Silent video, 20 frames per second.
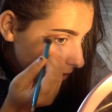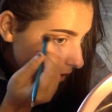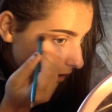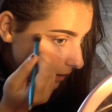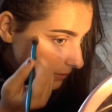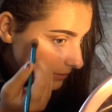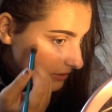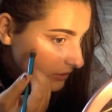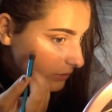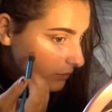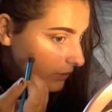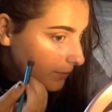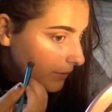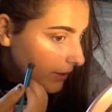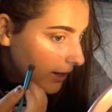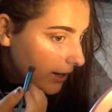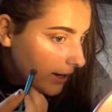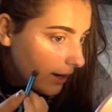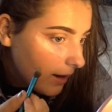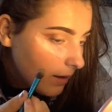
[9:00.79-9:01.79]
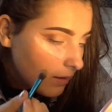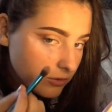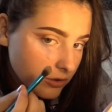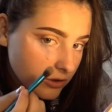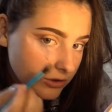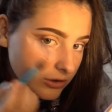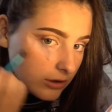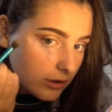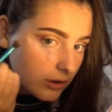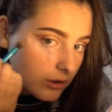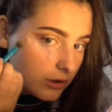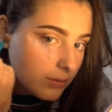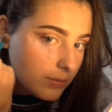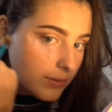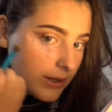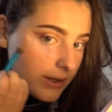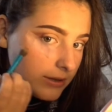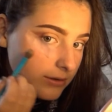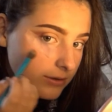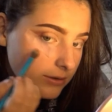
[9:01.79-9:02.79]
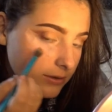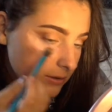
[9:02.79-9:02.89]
And then sweeping it out just a little bit.